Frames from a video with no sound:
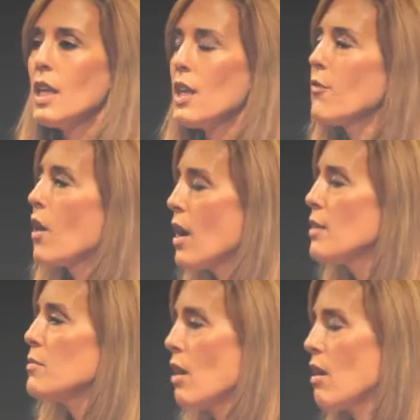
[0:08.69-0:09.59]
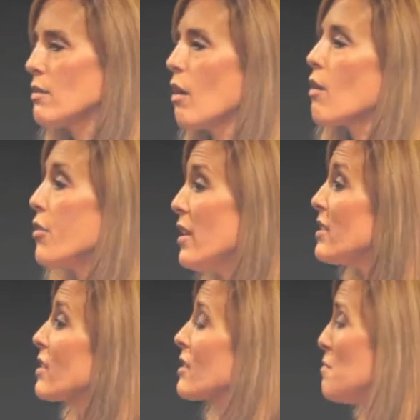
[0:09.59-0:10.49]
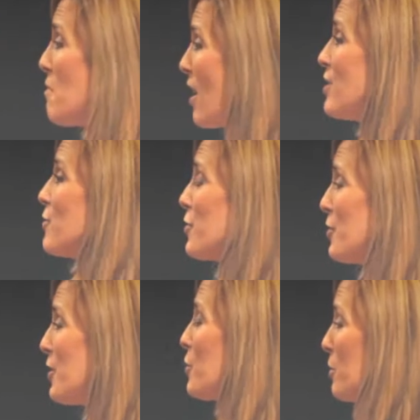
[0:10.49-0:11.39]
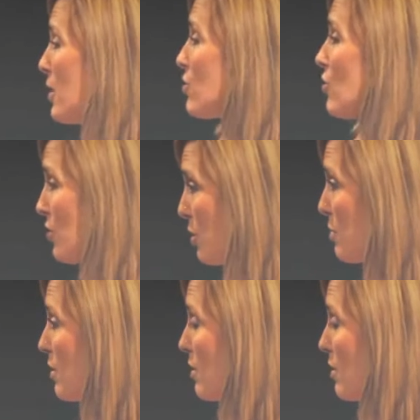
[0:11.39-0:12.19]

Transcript: If I'm not authentically mindful in the relationship,